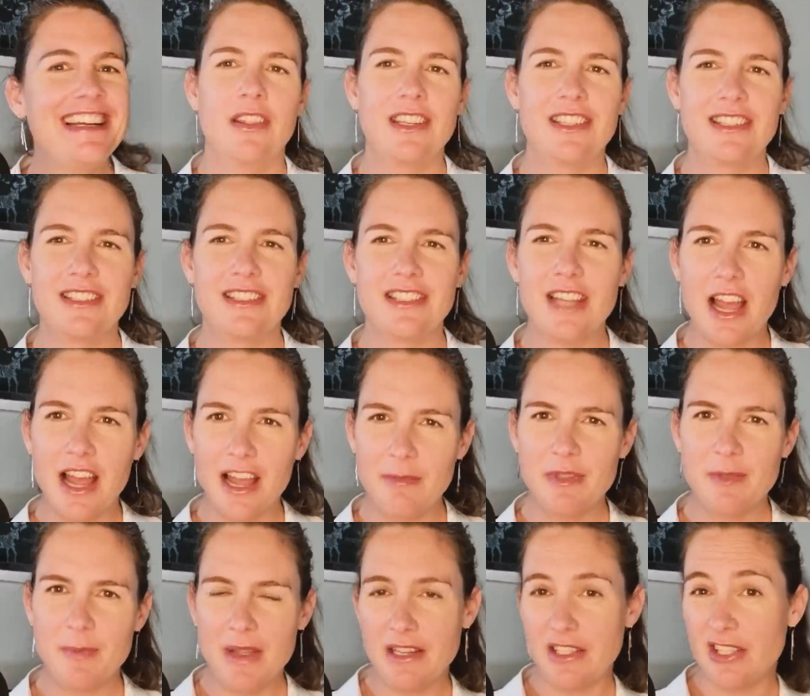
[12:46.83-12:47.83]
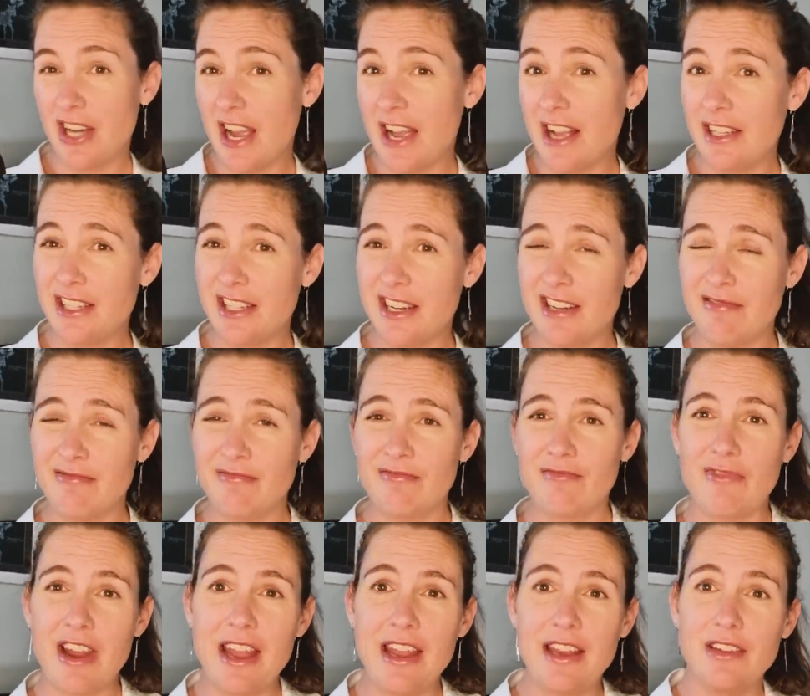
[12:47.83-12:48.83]
The time spent charging
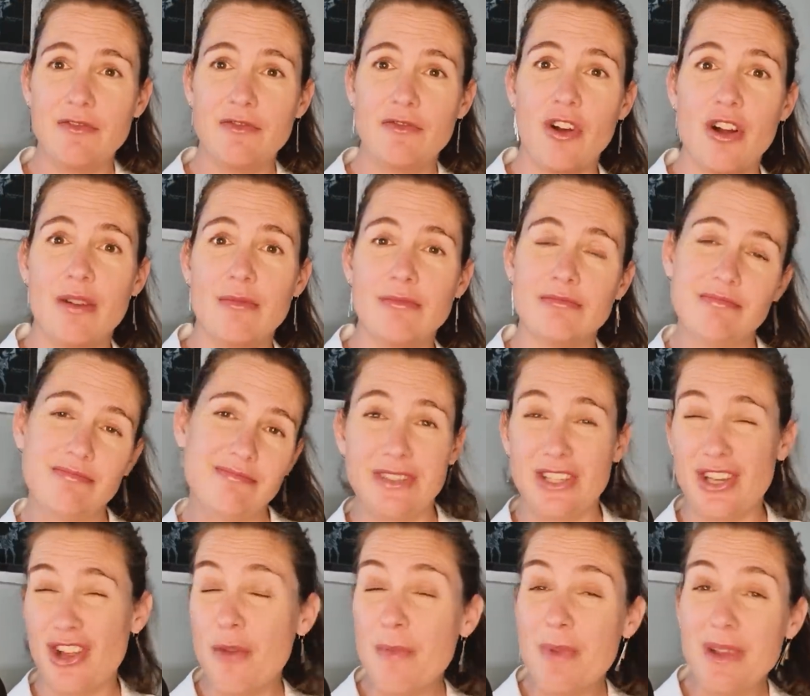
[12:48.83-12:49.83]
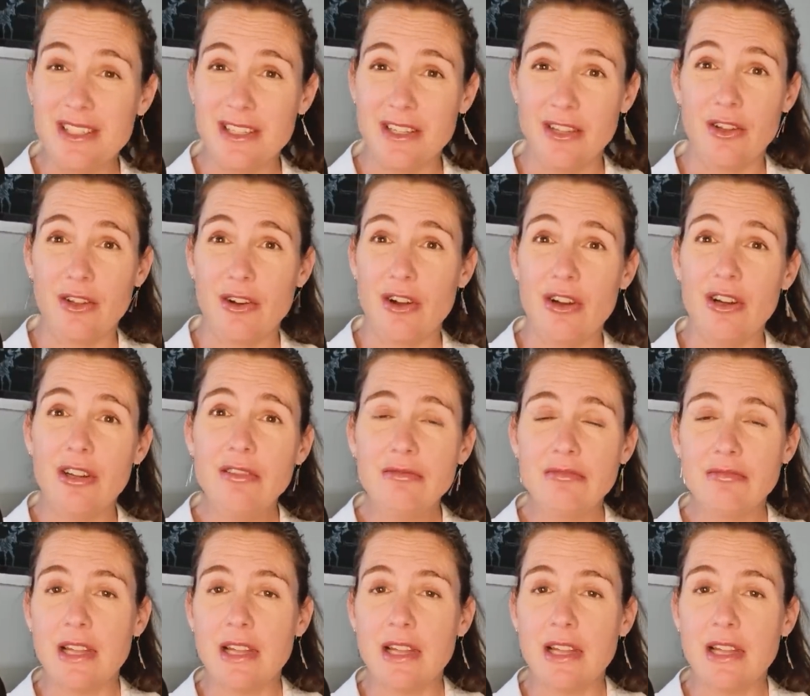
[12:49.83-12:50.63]
ranged from no big deal at all,